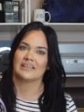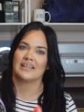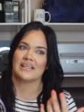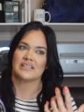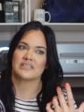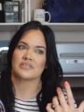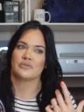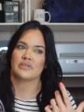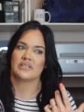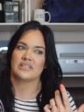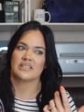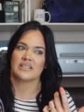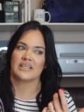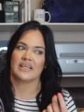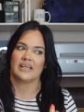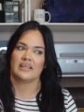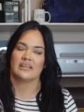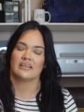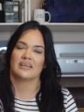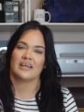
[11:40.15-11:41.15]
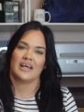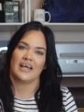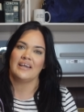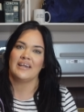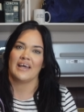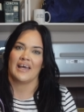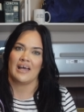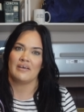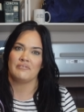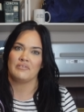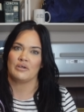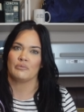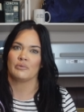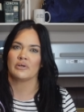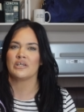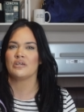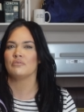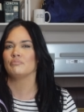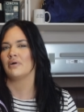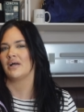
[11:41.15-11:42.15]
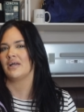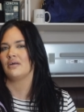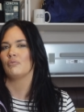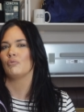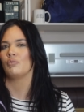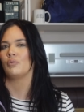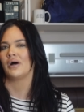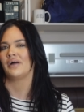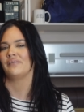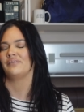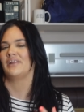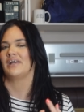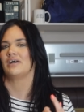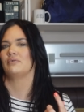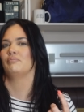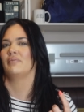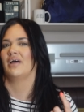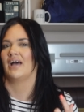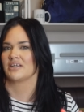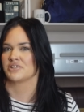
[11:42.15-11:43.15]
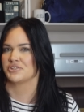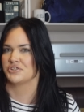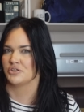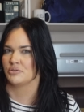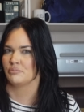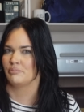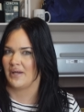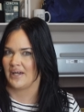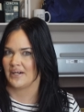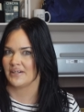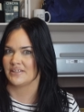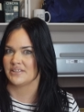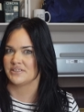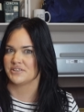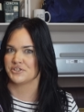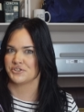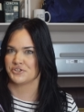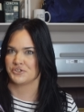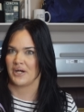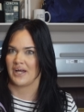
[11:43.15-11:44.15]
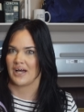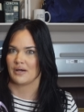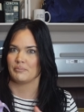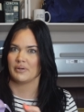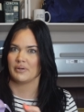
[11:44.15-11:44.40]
that's going to get kind of heavy where you might want that extra padded strap.